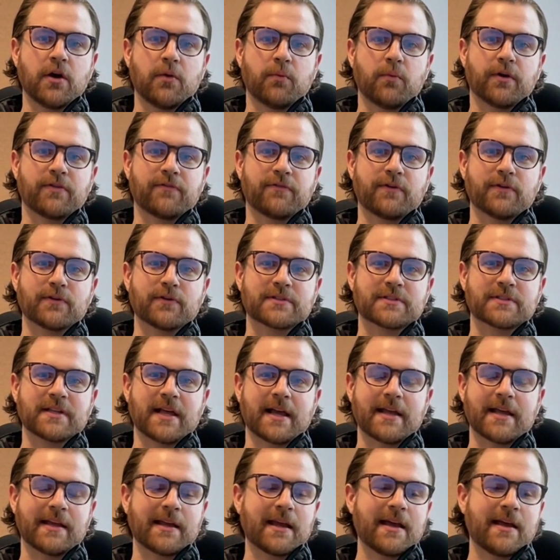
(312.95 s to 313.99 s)
with folks
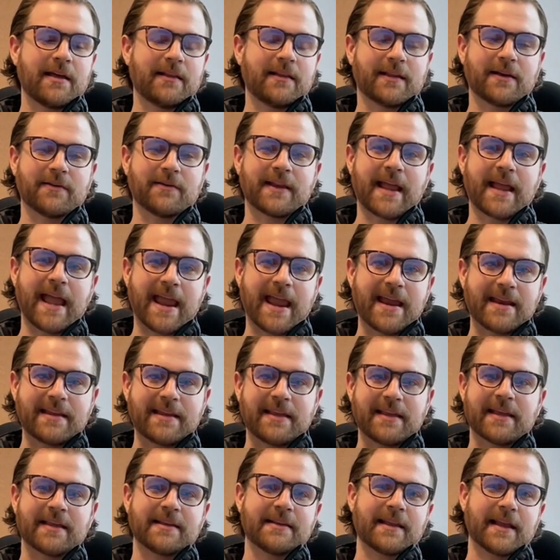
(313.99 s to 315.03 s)
like Larry
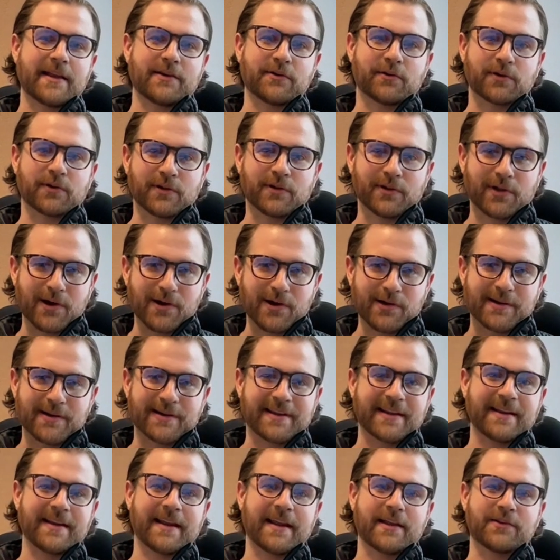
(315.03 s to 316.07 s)
Haney and Daniel Clark
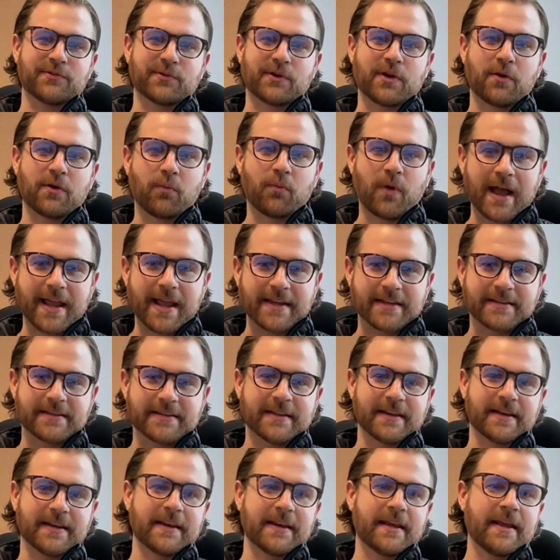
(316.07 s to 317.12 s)
and Andrea White
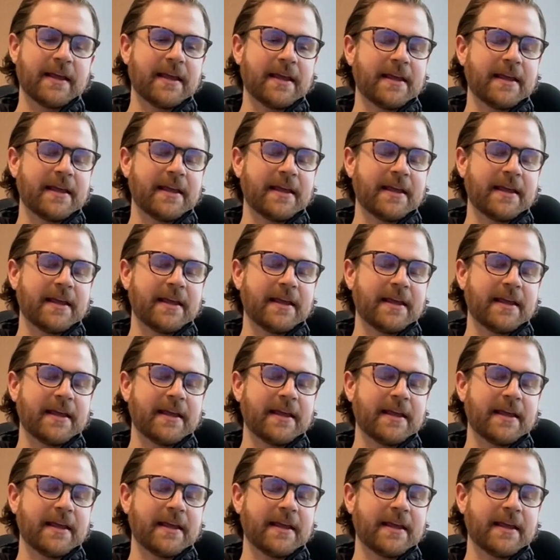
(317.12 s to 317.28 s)
and